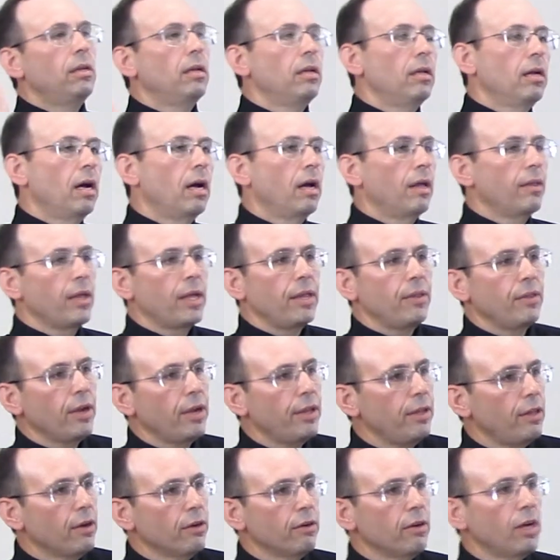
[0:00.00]

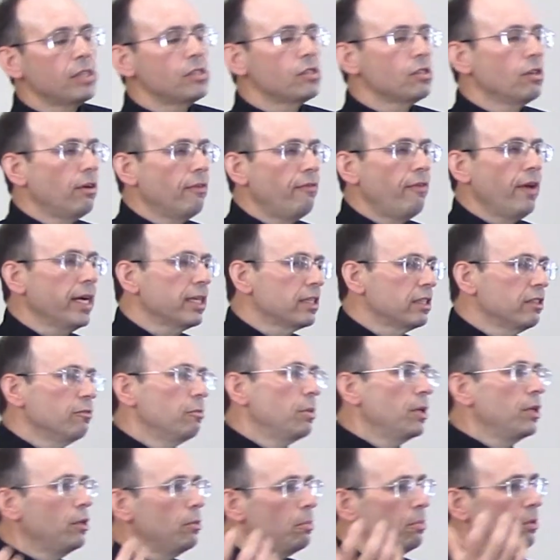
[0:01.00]
they're not so effective,
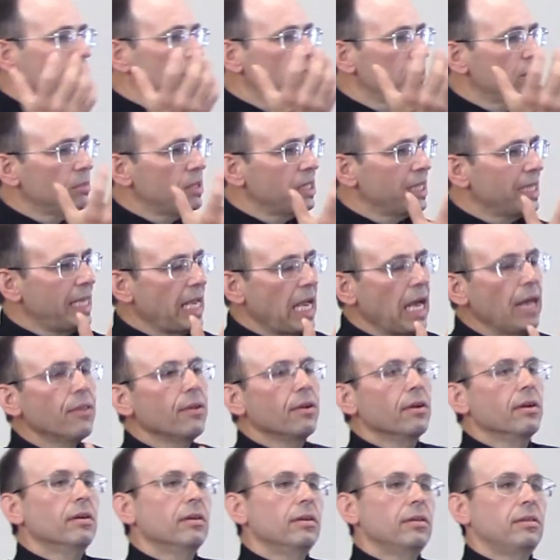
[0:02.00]
but you put them
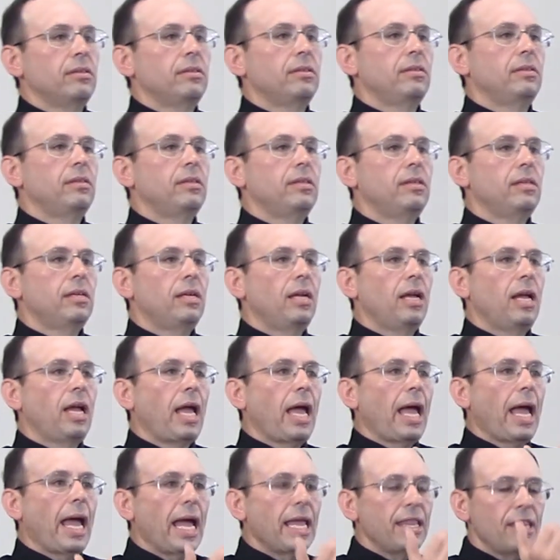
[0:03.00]
together,
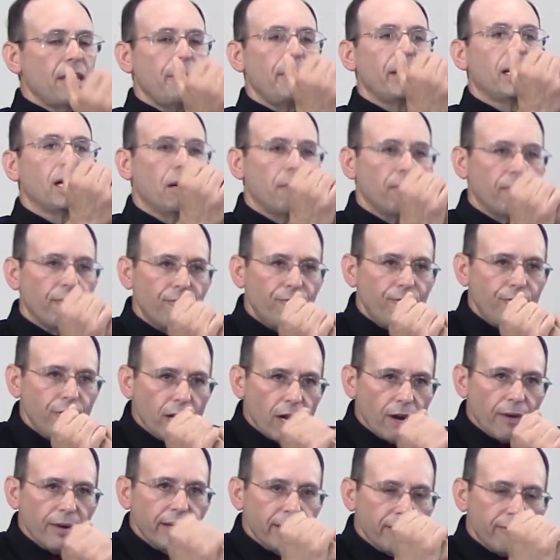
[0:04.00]
and they become
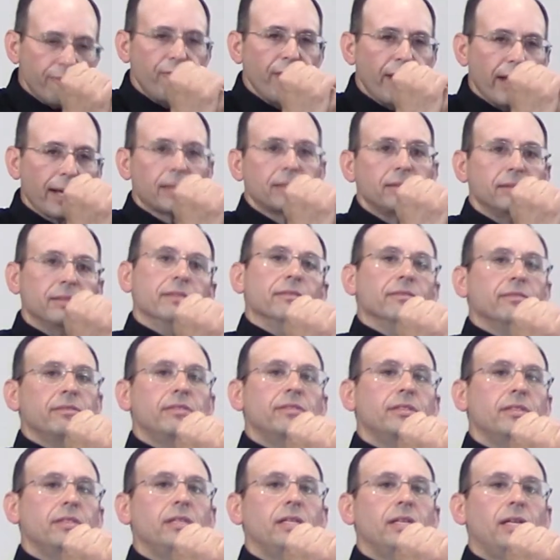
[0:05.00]
very
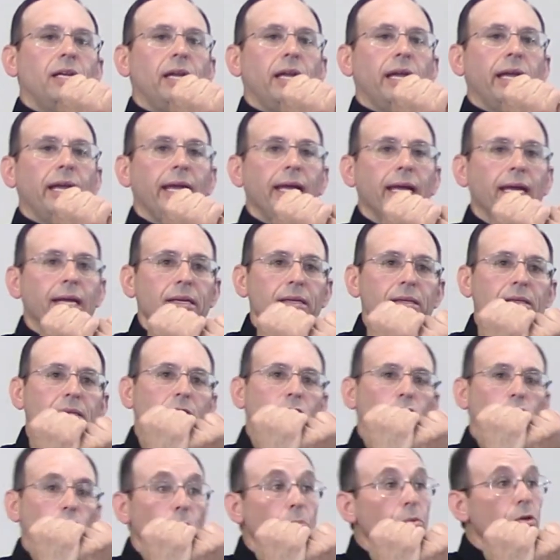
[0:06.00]
effective in
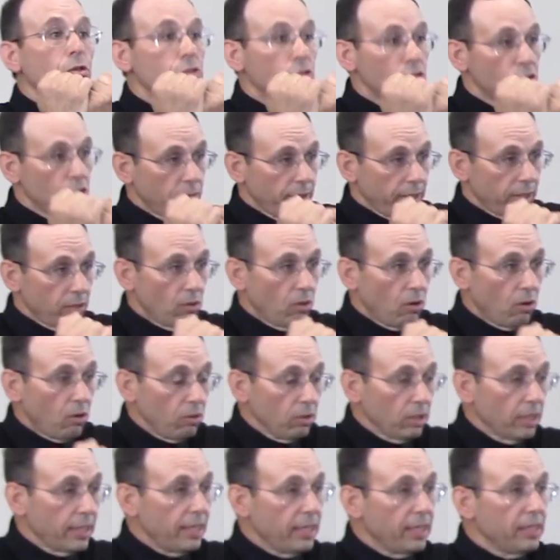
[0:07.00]
pursuing
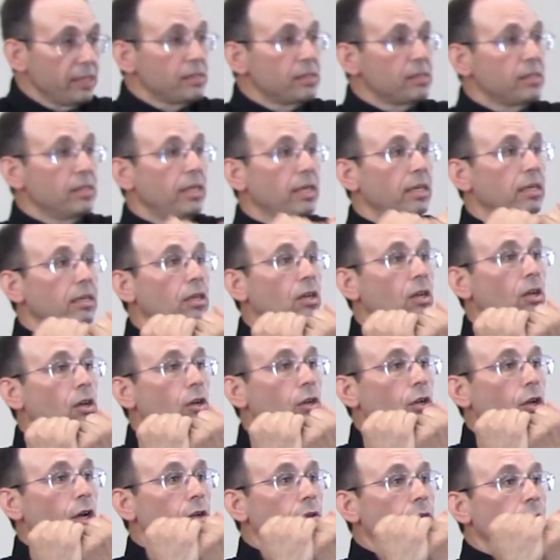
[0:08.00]
holiness, in
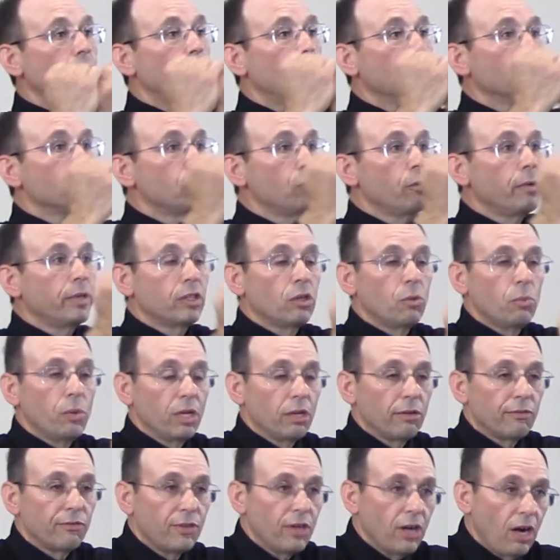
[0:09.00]
pursuing the
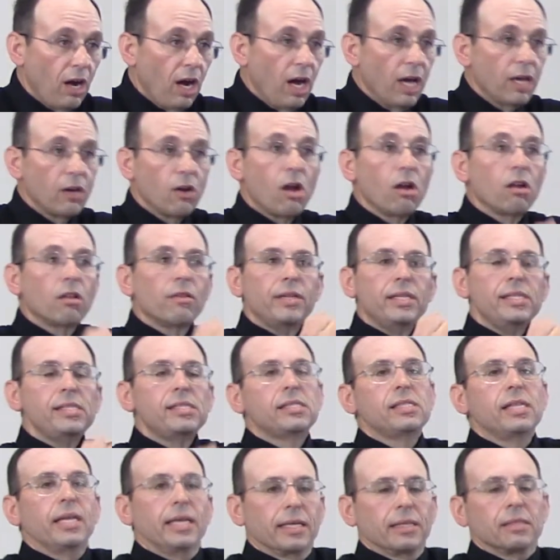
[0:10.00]
will of God, all of
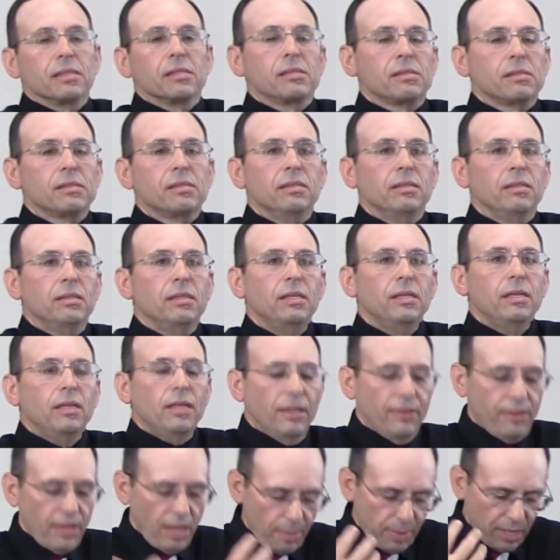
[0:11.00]
these things.
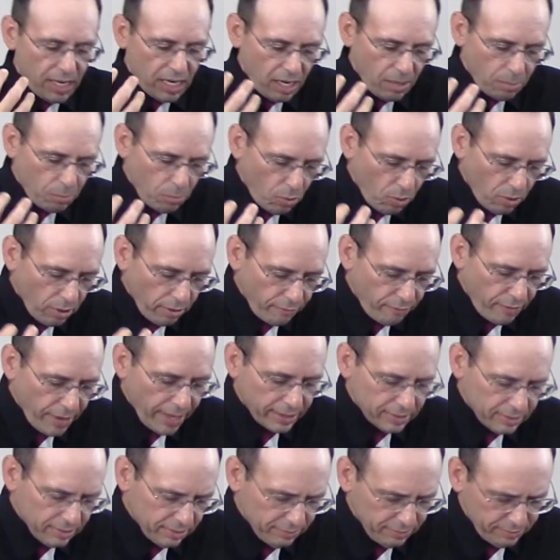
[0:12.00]
They become more
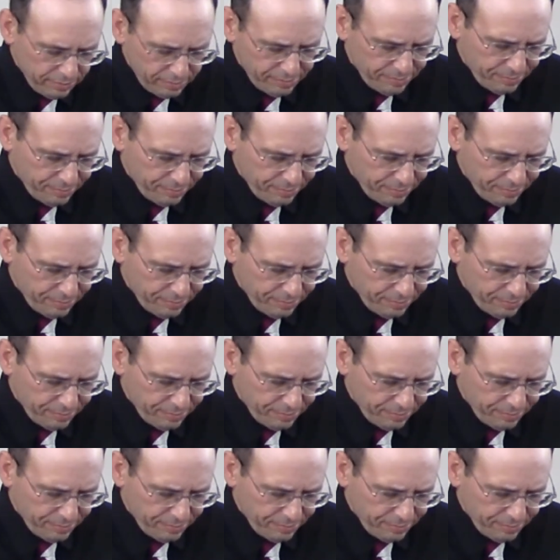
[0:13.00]
effective.